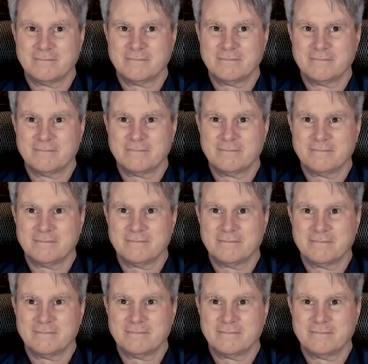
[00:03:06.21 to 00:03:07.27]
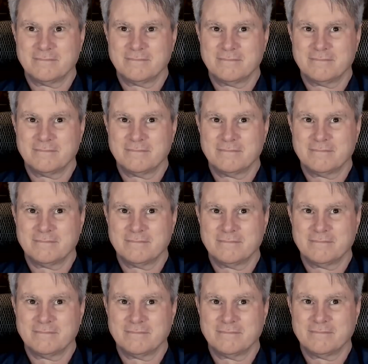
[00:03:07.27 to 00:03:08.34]

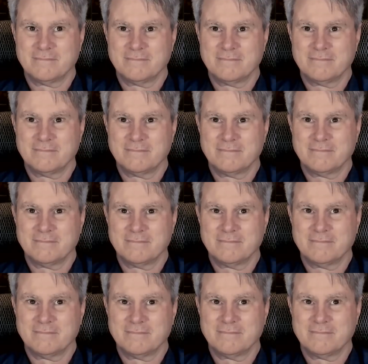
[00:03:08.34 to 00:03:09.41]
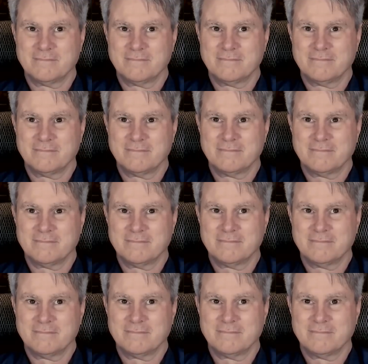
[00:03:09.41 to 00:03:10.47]

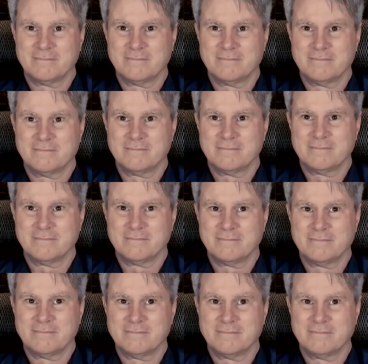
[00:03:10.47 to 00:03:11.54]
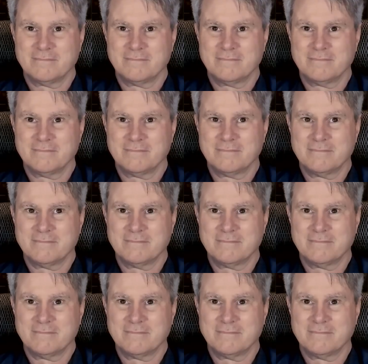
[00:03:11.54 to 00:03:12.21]
(silent)